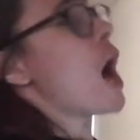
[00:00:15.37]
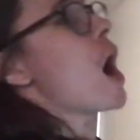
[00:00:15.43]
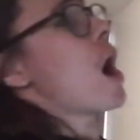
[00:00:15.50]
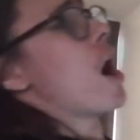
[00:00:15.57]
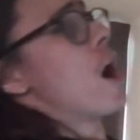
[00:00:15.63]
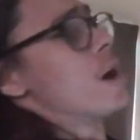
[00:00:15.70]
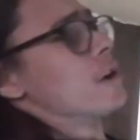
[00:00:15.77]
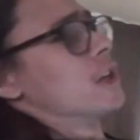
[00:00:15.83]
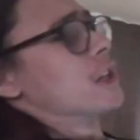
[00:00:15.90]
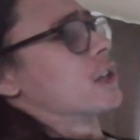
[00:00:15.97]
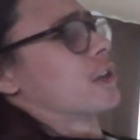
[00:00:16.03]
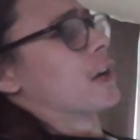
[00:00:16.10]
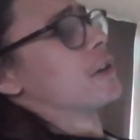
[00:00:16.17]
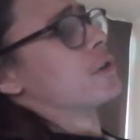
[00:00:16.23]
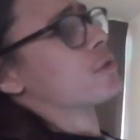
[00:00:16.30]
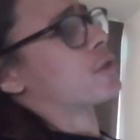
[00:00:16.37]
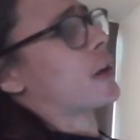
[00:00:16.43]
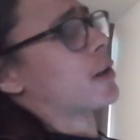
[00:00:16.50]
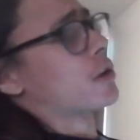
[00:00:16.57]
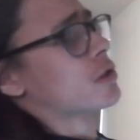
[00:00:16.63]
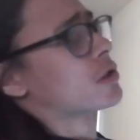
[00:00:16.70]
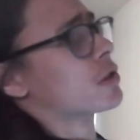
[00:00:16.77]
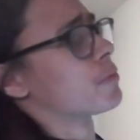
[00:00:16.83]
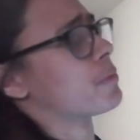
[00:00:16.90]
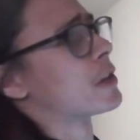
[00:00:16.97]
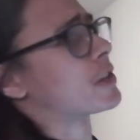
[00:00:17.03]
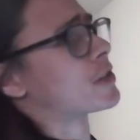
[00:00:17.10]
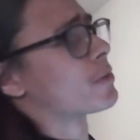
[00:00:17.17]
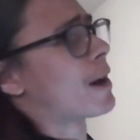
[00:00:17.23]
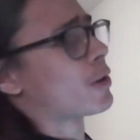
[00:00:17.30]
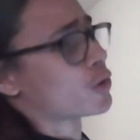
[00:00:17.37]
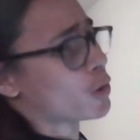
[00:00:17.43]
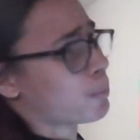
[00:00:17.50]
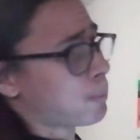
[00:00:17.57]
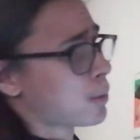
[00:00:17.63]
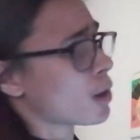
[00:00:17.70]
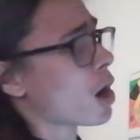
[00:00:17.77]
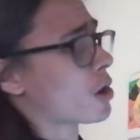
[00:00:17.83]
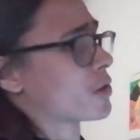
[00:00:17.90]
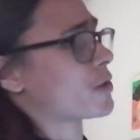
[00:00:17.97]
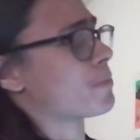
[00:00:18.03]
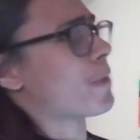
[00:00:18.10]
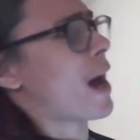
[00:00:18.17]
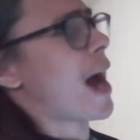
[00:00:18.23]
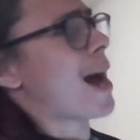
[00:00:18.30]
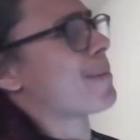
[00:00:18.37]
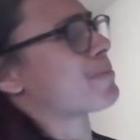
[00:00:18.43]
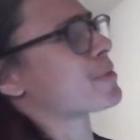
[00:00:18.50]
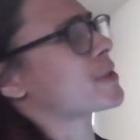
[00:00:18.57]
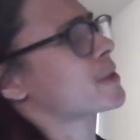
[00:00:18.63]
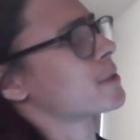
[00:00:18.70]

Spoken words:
Ah, can you tell us a bit about the plot, perhaps?